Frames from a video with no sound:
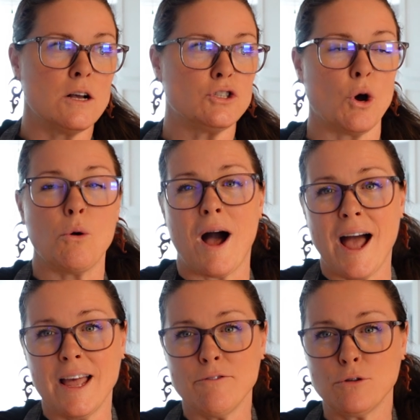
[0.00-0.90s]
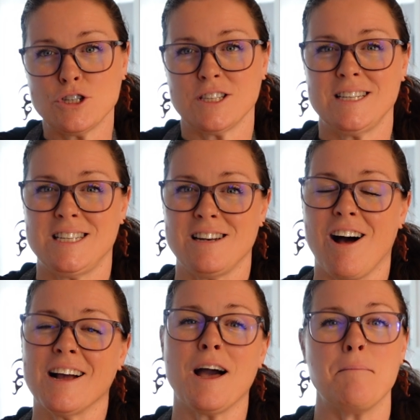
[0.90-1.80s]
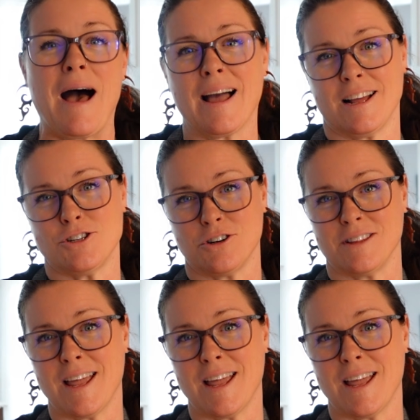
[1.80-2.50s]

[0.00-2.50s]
So I unfortunately did not come back and turn